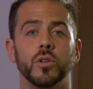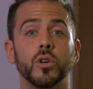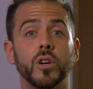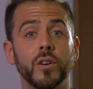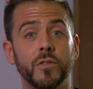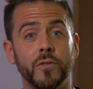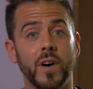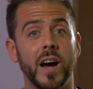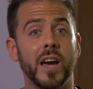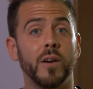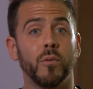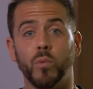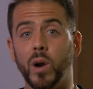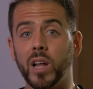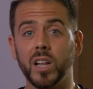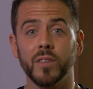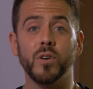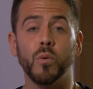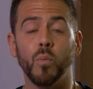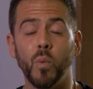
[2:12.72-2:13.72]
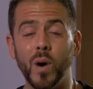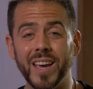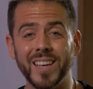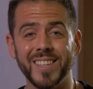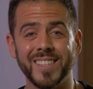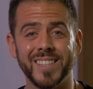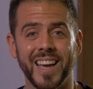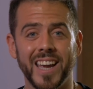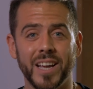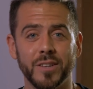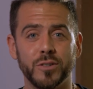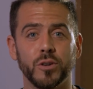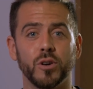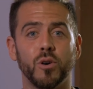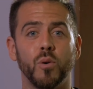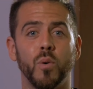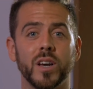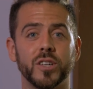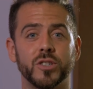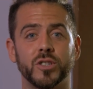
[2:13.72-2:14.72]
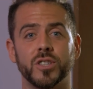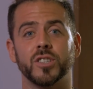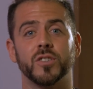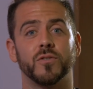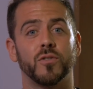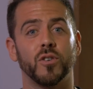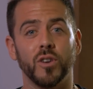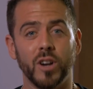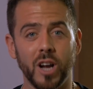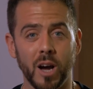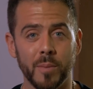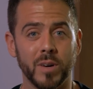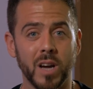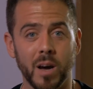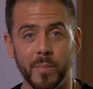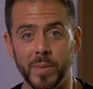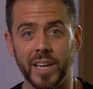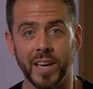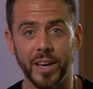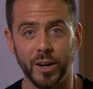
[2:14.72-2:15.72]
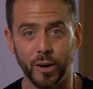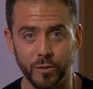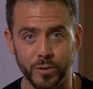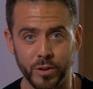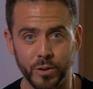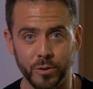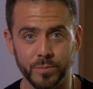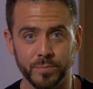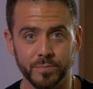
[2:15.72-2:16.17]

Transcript: You could find relevant ways to answer questions for an upcoming interview.